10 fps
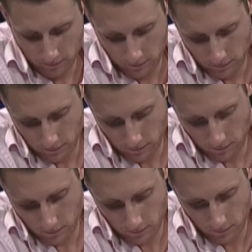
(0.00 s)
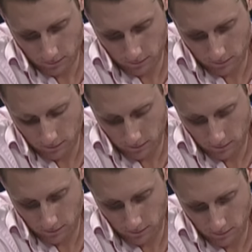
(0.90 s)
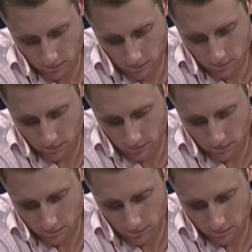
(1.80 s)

Nothing is said.